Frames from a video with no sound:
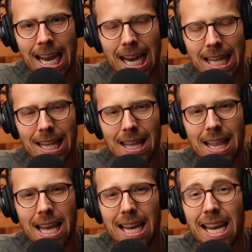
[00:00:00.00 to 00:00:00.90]
and
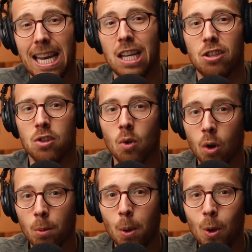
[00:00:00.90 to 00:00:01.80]
that it is
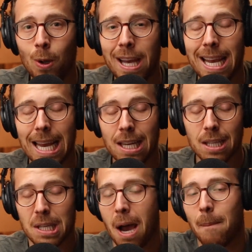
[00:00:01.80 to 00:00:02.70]
normal and
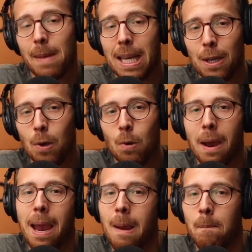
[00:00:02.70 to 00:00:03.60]
does not make you
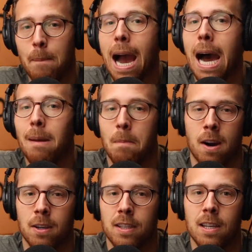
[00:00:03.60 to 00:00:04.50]
a bad
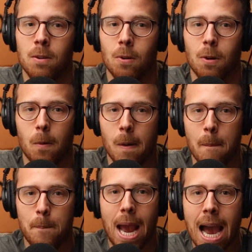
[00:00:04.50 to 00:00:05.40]
person or a
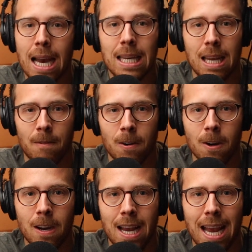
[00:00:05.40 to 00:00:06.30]
bad
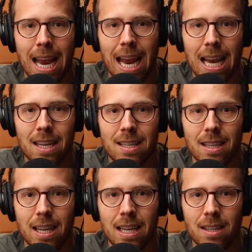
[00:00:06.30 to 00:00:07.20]
giver. And
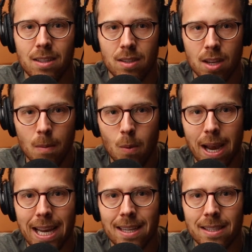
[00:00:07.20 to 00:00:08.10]
in some
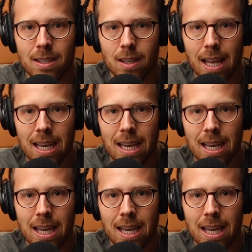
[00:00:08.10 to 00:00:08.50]
ways,